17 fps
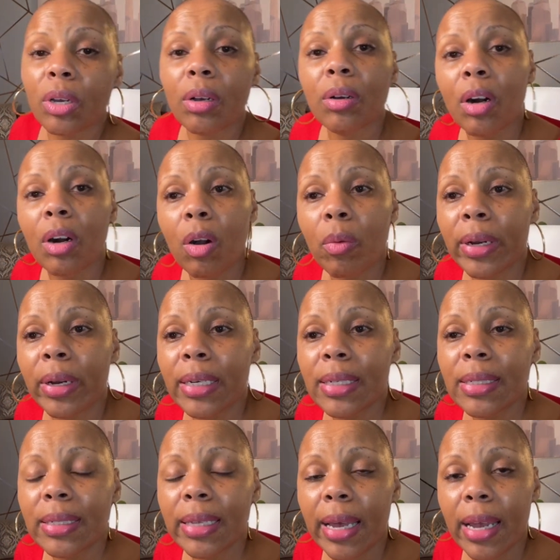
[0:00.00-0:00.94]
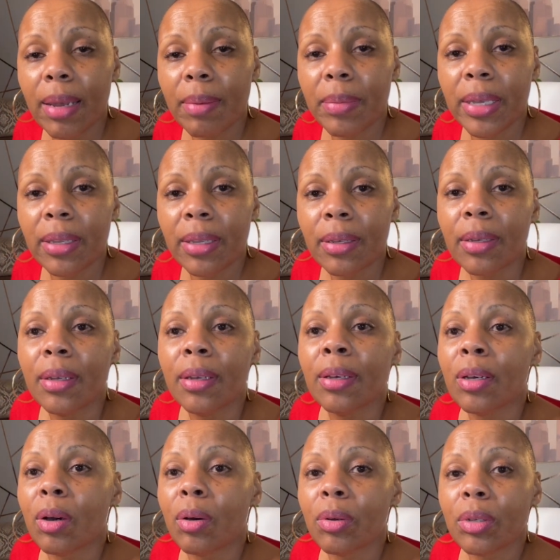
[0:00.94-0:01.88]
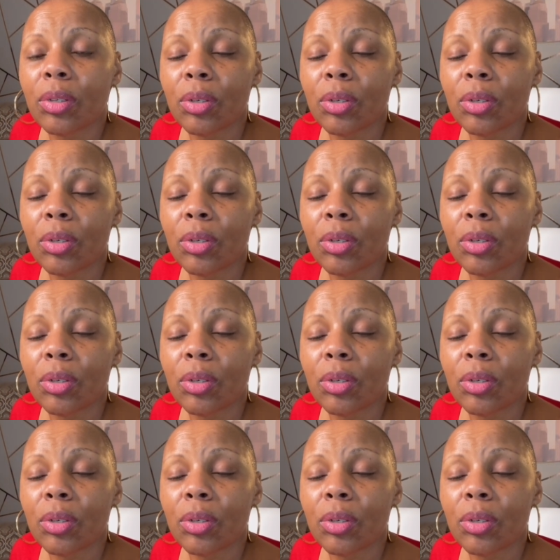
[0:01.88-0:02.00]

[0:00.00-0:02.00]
your homework assignment. Go to